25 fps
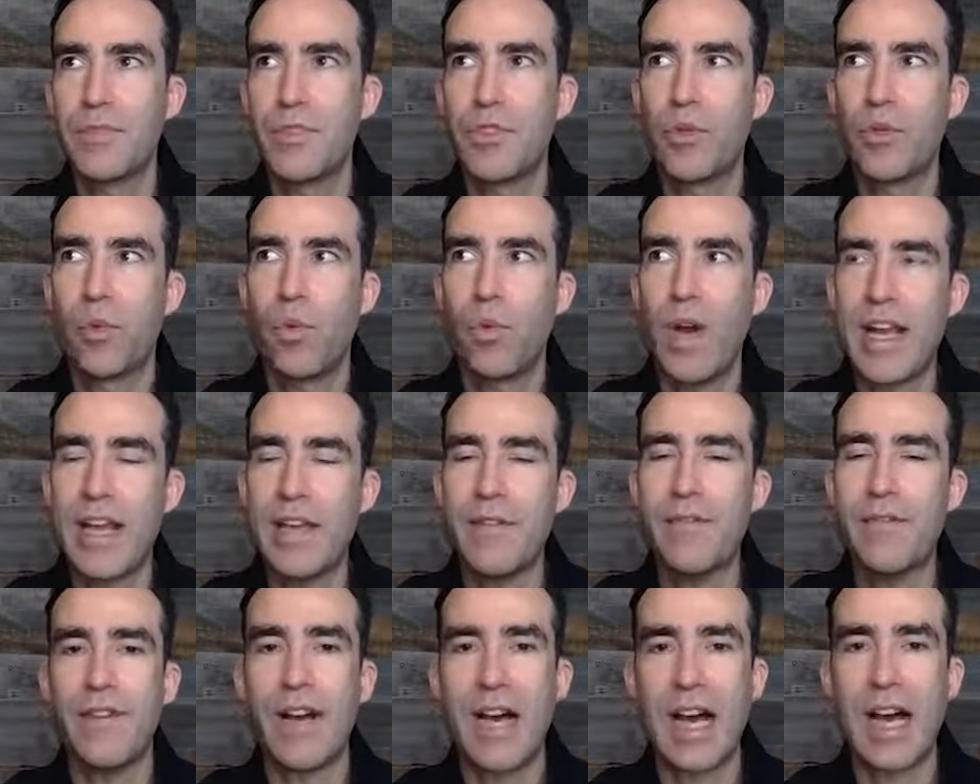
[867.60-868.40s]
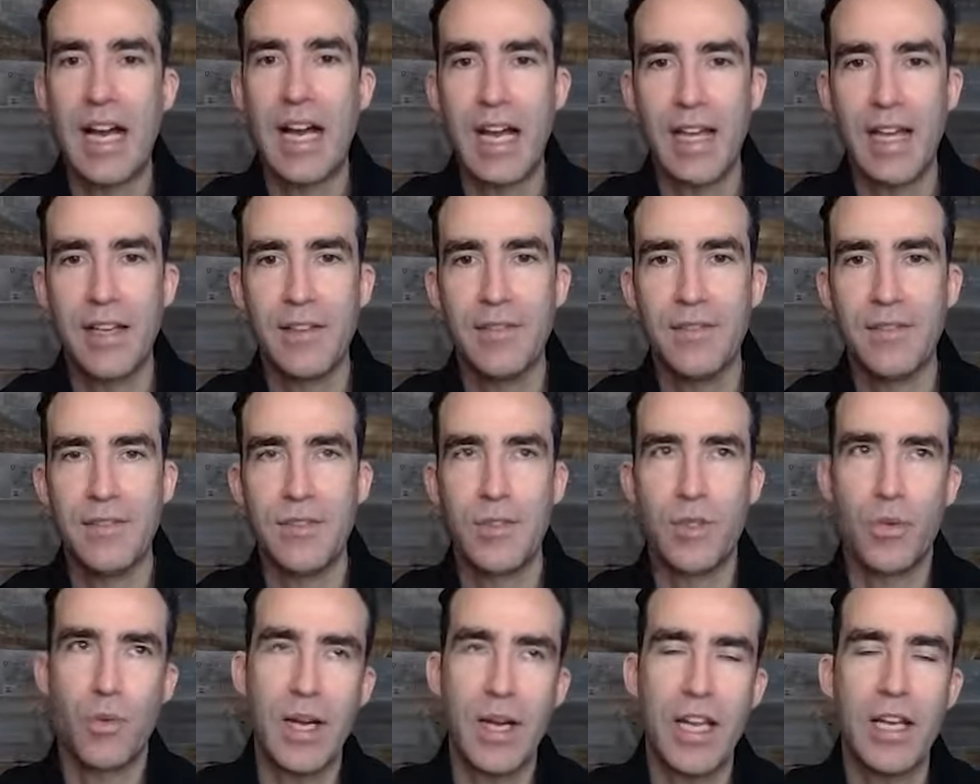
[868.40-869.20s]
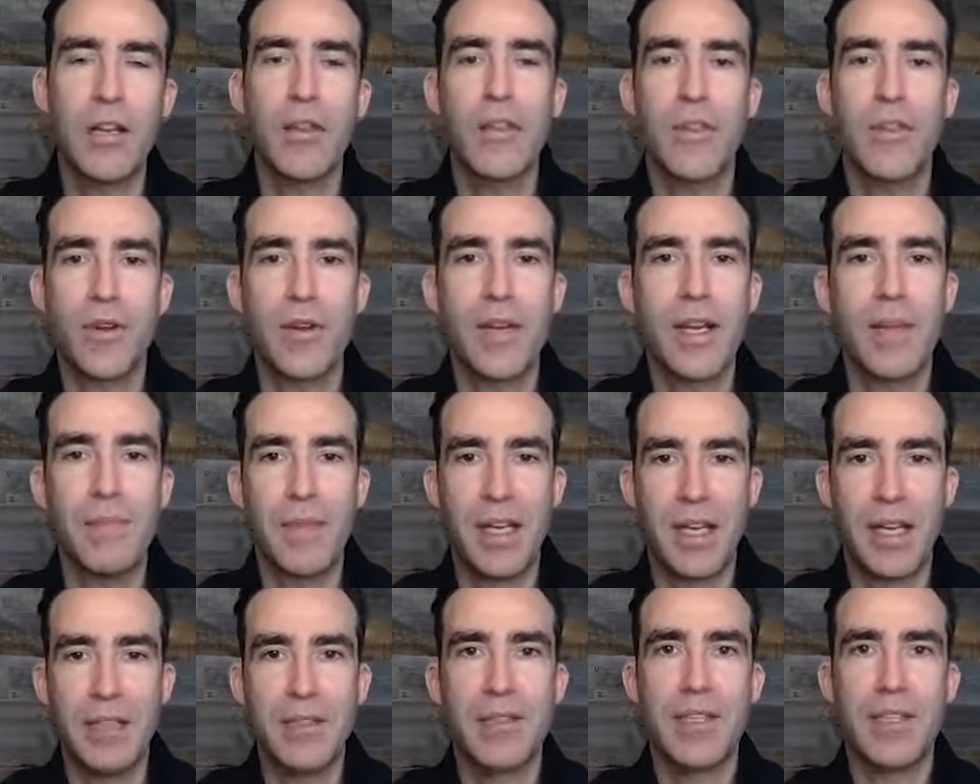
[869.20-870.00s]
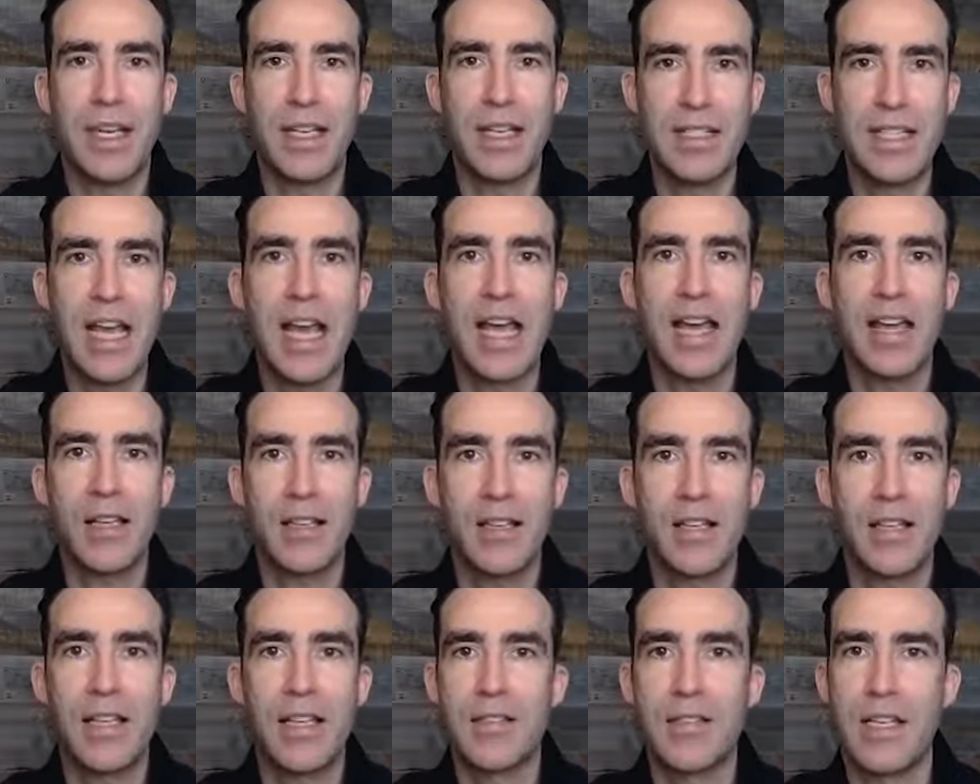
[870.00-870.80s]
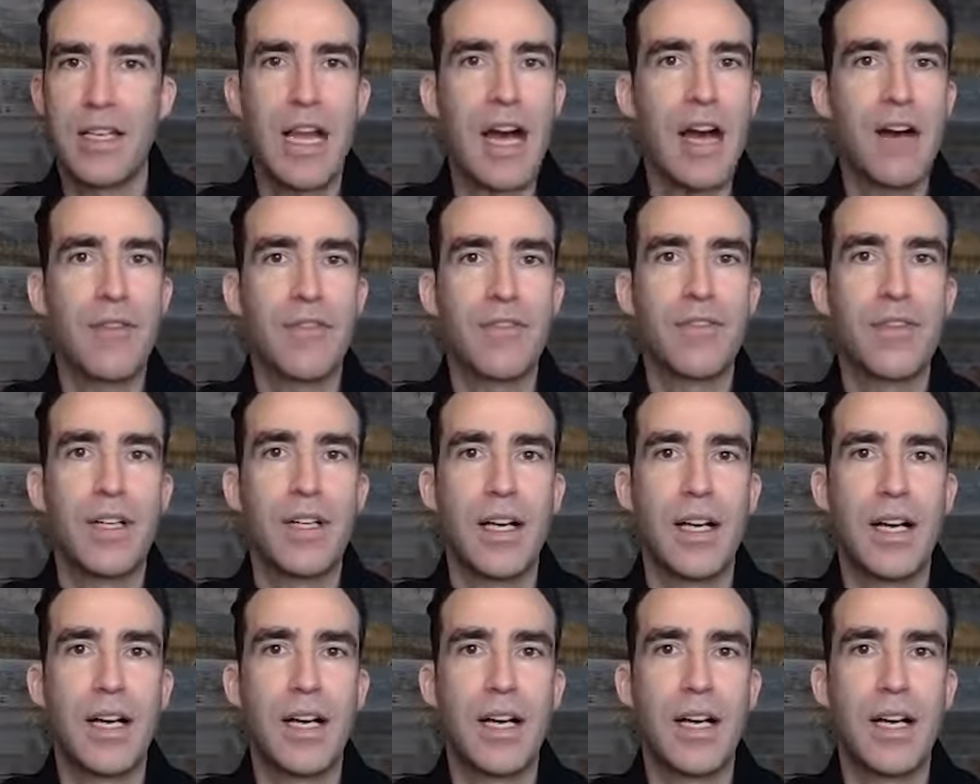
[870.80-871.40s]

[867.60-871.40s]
20 to 30 minutes a day is enough.